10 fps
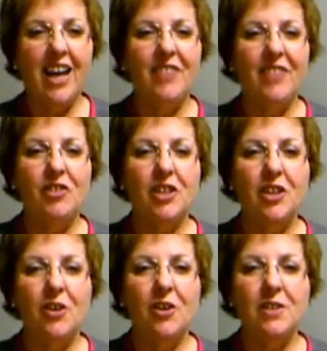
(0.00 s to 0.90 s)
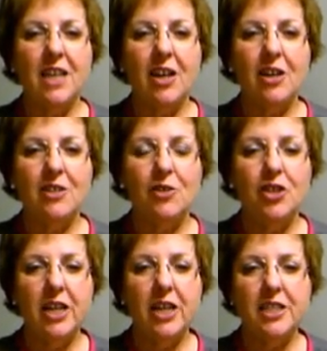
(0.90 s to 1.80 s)
If you can notice, I also
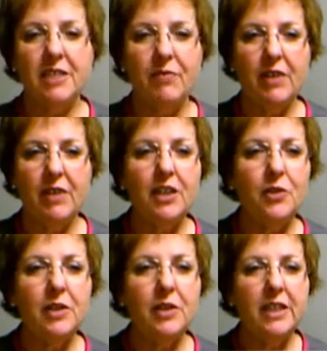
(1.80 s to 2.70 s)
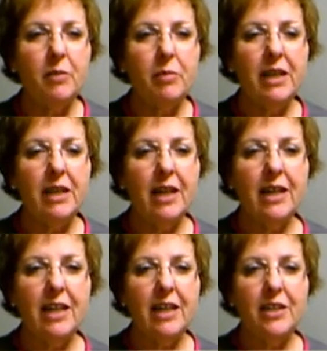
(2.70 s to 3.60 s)
changed the venue a little bit. I
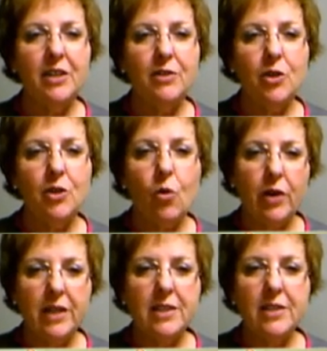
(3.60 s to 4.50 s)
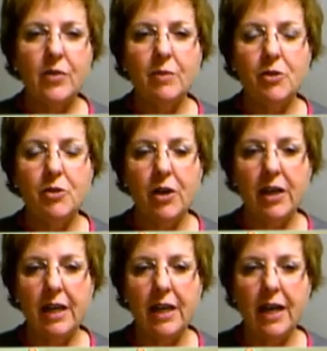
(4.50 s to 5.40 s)
got a new toy, so I'm
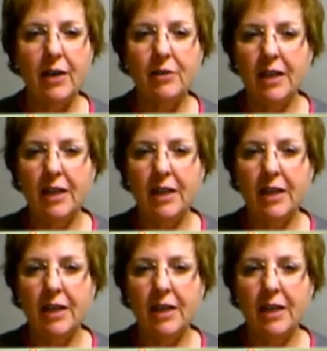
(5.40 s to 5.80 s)
trying it out.